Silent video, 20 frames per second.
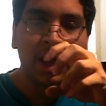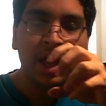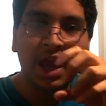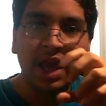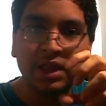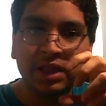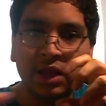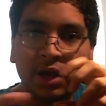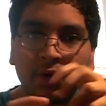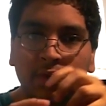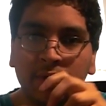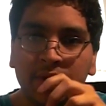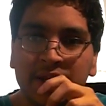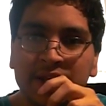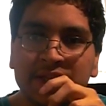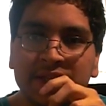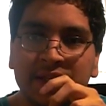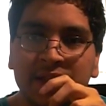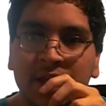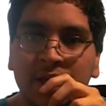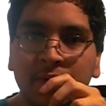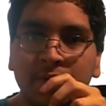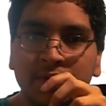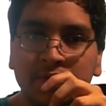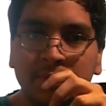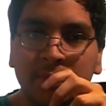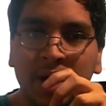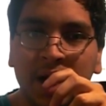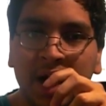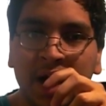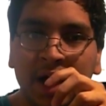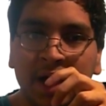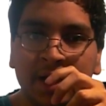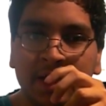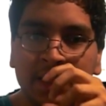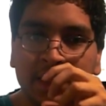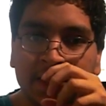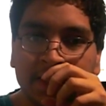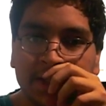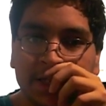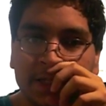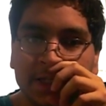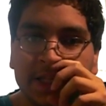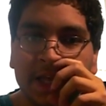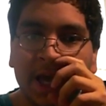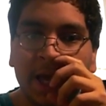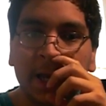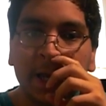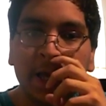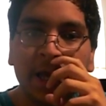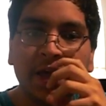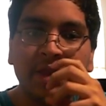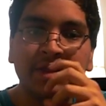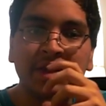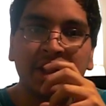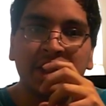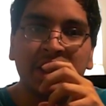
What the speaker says: And their reasoning was behind this is that the